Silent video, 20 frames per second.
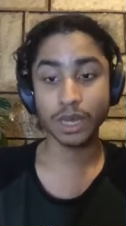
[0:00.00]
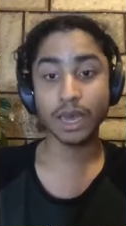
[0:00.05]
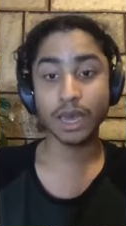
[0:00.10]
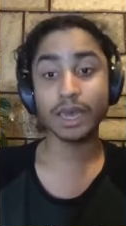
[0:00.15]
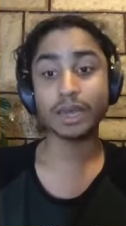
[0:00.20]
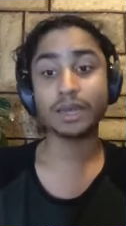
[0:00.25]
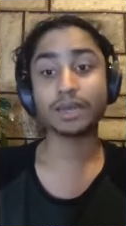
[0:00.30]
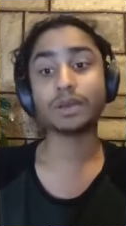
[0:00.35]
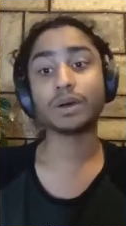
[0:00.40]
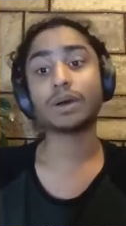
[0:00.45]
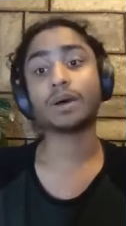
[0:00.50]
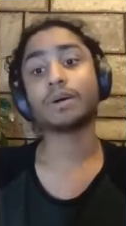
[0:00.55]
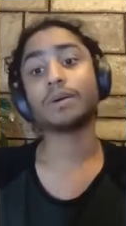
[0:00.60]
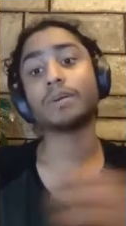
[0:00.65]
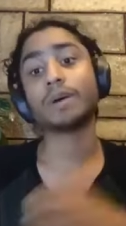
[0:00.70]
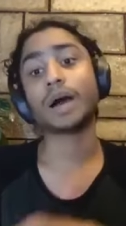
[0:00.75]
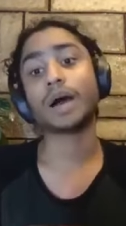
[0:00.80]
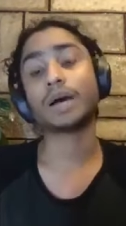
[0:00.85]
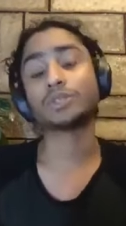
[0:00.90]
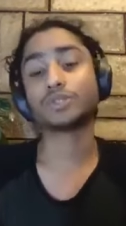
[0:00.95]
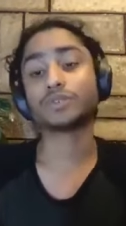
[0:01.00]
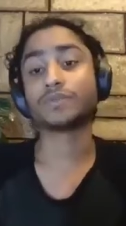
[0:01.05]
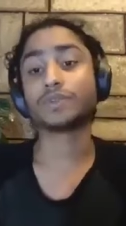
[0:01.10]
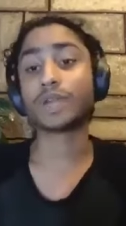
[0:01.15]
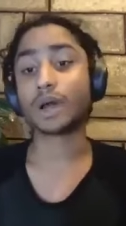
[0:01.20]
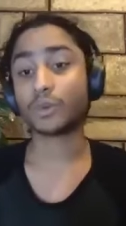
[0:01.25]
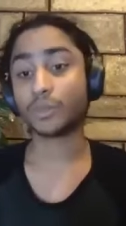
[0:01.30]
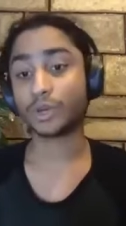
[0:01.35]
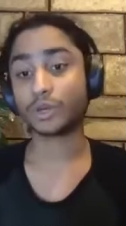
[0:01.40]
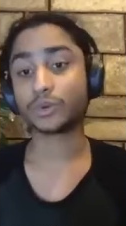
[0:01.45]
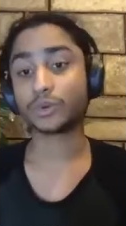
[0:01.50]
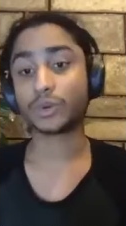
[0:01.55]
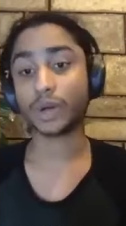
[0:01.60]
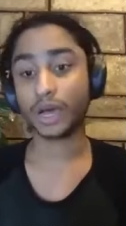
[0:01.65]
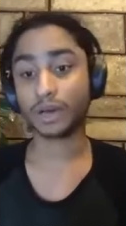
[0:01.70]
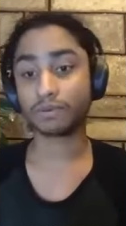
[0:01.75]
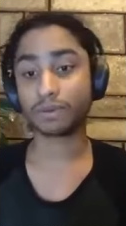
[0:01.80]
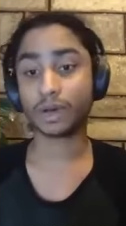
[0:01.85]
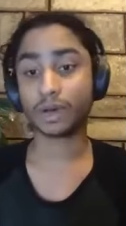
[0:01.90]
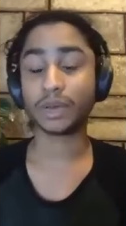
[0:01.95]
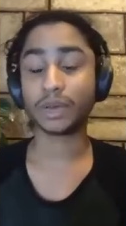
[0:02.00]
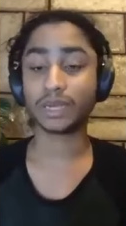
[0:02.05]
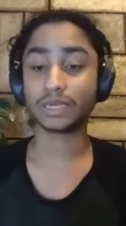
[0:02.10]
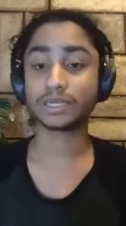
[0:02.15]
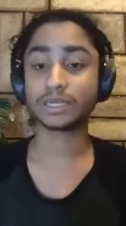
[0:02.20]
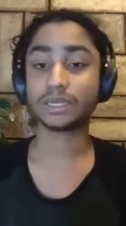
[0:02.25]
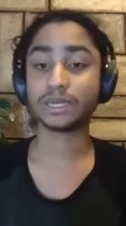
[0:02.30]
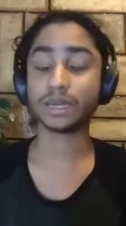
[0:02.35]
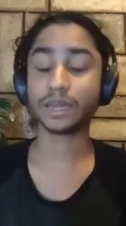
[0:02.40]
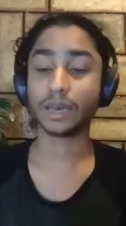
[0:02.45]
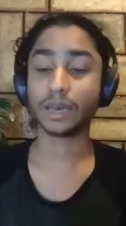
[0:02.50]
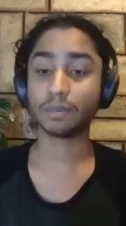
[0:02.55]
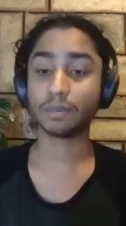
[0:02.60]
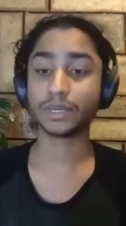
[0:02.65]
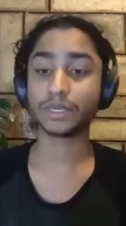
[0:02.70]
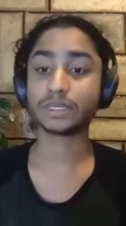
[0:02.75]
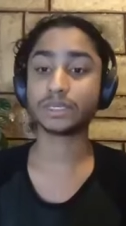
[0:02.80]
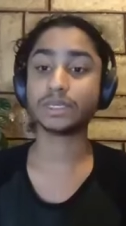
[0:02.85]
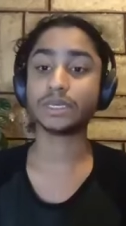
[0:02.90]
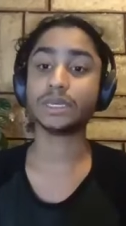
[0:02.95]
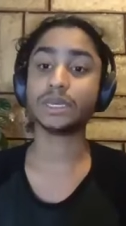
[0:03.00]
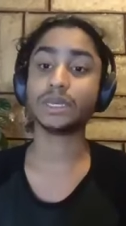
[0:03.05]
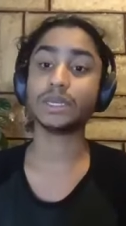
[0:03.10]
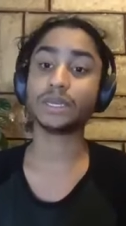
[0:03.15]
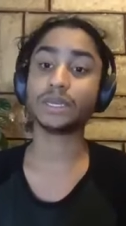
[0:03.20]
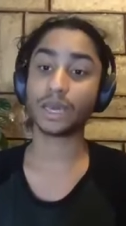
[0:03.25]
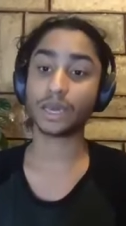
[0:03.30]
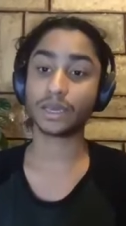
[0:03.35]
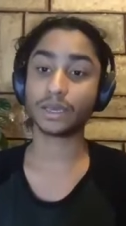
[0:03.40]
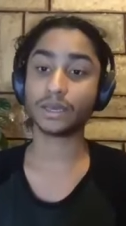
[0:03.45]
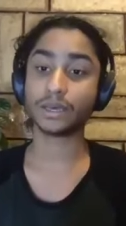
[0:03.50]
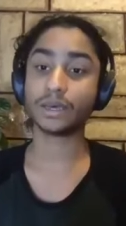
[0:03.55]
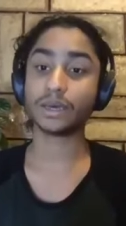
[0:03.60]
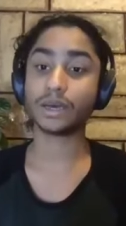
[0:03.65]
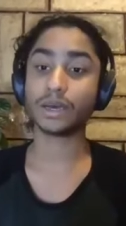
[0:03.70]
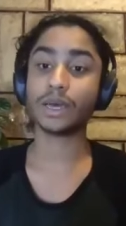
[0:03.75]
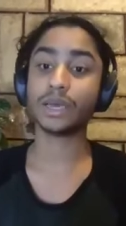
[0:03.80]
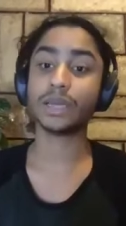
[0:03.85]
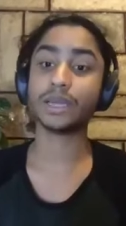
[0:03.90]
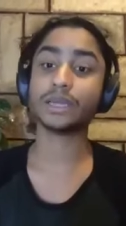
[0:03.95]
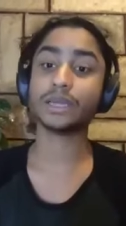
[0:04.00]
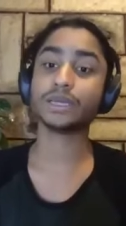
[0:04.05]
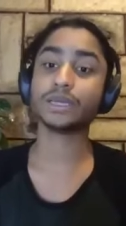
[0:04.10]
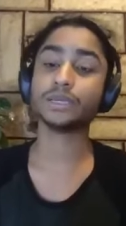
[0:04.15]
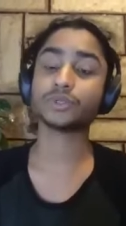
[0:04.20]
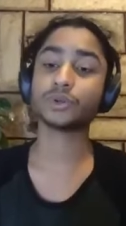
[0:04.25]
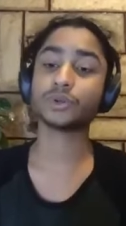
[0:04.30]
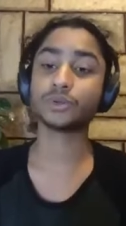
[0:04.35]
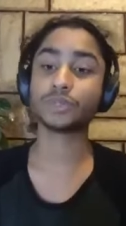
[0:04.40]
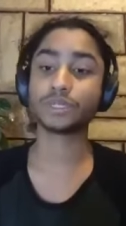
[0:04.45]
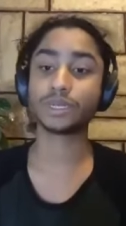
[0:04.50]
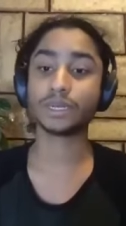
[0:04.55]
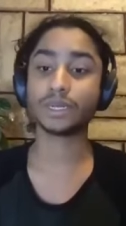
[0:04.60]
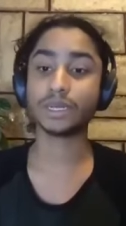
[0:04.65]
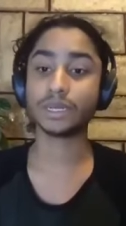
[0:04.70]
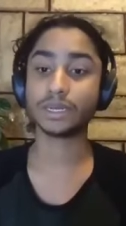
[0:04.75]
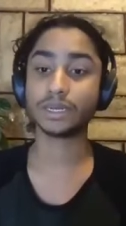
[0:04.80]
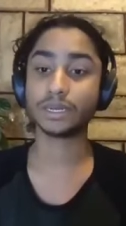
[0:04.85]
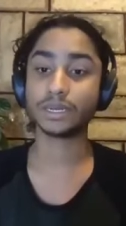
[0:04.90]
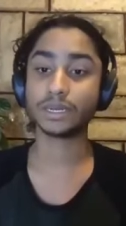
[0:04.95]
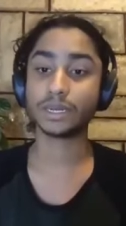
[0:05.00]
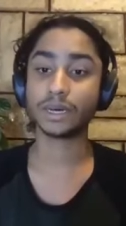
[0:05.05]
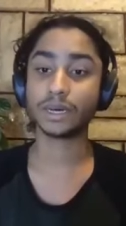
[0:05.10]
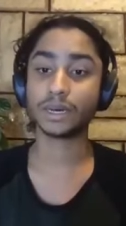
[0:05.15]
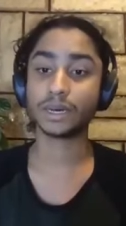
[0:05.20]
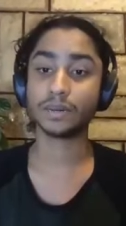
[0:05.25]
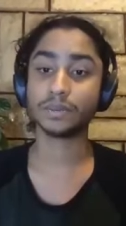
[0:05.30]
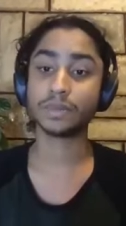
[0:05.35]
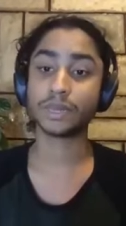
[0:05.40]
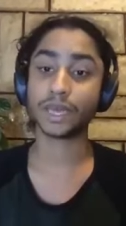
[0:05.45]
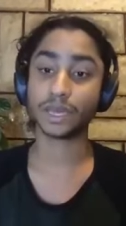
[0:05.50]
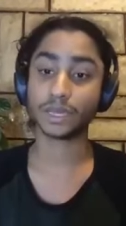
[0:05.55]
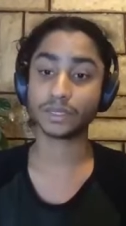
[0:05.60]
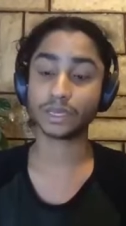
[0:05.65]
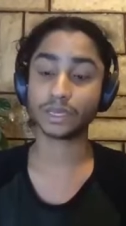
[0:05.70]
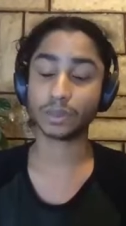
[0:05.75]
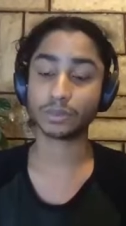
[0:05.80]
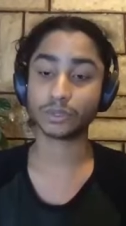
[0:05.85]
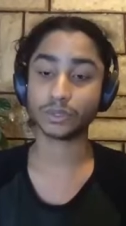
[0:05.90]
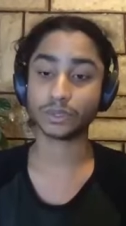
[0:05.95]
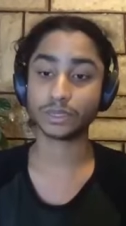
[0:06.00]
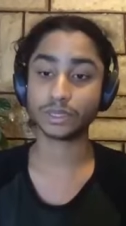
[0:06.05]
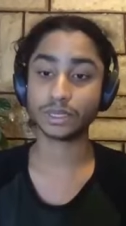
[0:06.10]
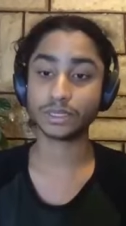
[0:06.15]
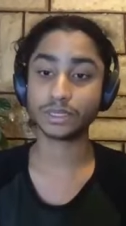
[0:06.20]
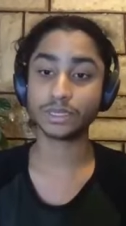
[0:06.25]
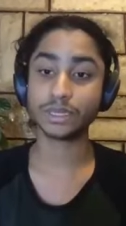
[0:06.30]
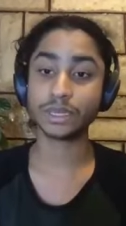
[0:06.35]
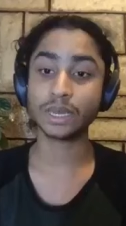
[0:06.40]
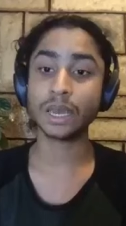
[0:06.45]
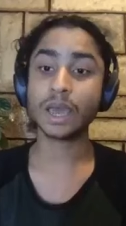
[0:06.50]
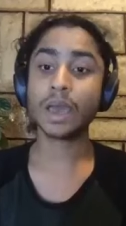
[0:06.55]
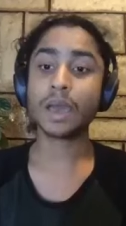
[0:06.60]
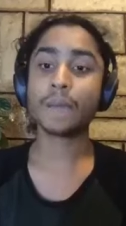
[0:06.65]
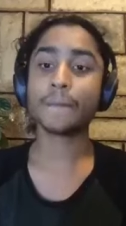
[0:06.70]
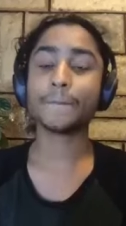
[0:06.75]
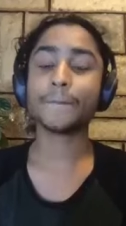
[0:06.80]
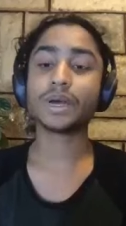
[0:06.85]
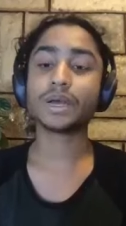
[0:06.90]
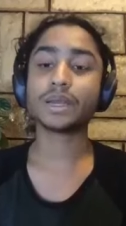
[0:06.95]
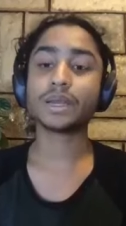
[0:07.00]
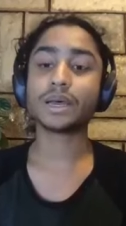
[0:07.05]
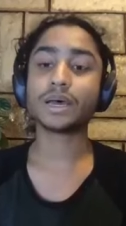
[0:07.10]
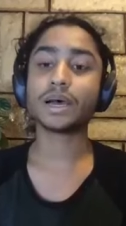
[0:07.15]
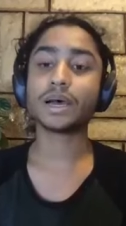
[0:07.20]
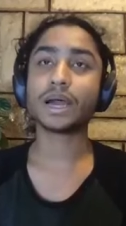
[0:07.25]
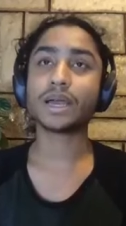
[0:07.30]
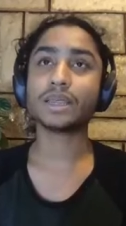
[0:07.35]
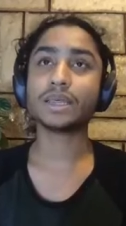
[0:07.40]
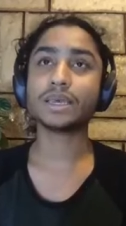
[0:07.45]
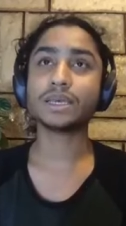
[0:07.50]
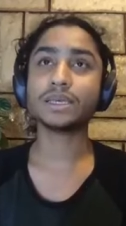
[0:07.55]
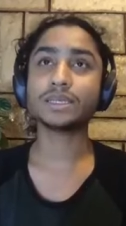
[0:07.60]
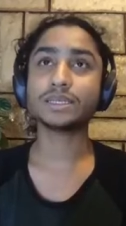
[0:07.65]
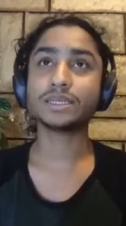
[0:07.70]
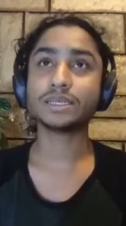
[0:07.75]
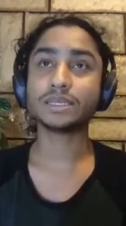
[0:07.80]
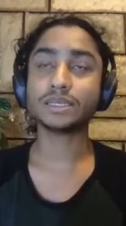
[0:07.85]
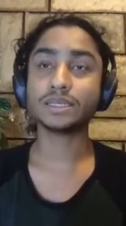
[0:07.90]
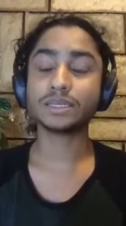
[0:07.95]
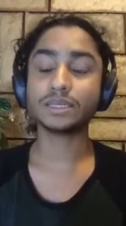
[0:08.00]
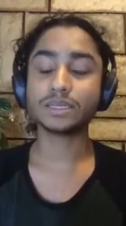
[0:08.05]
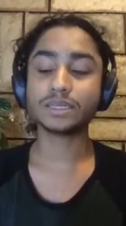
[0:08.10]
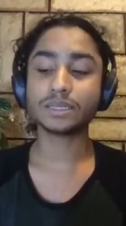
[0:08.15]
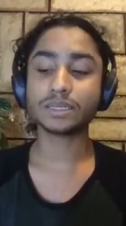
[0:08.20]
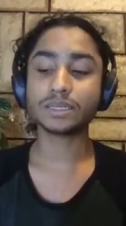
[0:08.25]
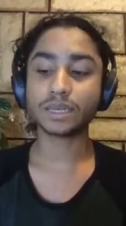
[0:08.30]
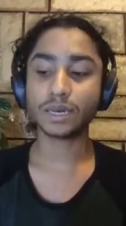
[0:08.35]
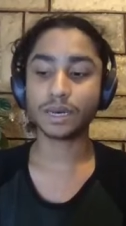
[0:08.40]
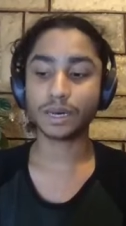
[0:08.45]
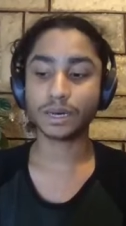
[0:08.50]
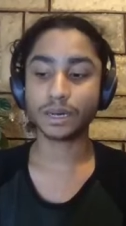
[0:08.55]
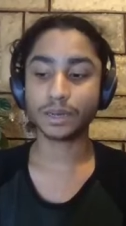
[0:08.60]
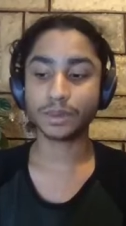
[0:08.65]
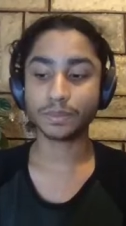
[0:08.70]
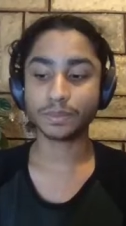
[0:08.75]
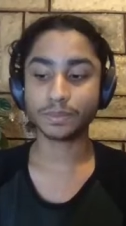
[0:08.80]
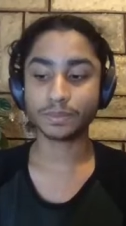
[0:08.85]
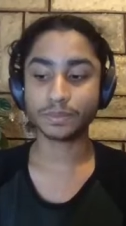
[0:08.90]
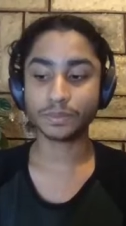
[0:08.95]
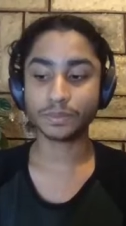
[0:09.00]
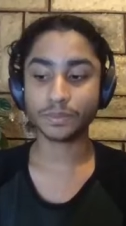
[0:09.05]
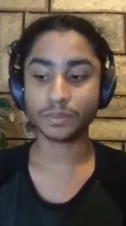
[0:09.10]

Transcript: and as of now, we do have a Palestinian embassy in Kenya, and it's hosted in uh, Kenya's capital city. But I think since um,